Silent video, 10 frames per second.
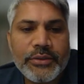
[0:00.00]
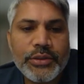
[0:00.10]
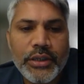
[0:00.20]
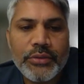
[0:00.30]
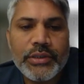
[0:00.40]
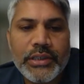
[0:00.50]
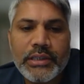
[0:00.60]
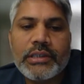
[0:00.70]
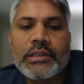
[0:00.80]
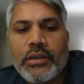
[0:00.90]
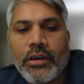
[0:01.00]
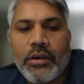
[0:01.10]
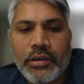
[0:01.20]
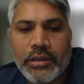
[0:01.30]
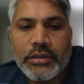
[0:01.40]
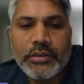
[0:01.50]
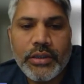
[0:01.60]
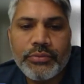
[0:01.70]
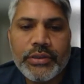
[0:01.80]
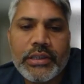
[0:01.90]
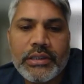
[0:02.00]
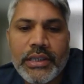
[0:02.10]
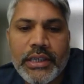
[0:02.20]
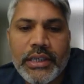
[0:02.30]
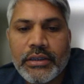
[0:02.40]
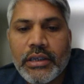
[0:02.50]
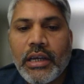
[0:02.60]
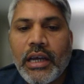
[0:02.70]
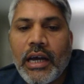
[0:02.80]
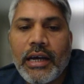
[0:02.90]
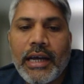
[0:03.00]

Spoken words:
Azure services or other services there.